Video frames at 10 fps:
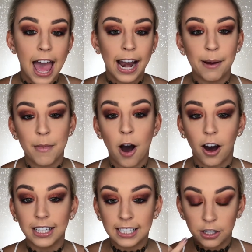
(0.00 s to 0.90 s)
and I'm
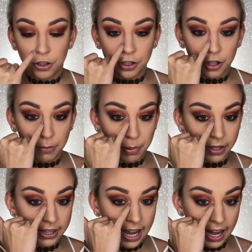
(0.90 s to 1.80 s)
honestly just going to
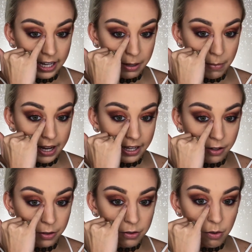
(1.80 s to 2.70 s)
put that in my
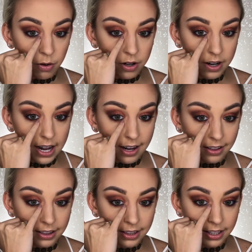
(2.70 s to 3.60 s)
inner corner and a
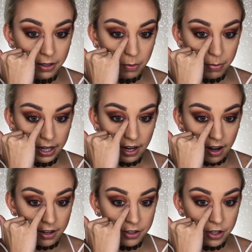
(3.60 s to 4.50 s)
little bit
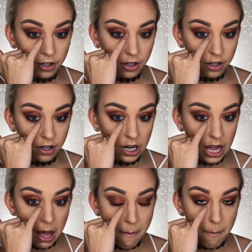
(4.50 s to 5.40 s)
under
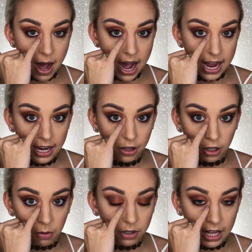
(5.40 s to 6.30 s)
my
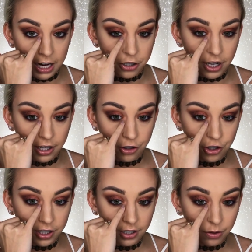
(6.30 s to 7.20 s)
lower lash line,
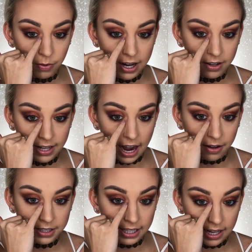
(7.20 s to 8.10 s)
just right on the
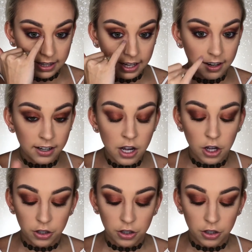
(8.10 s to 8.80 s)
outside there,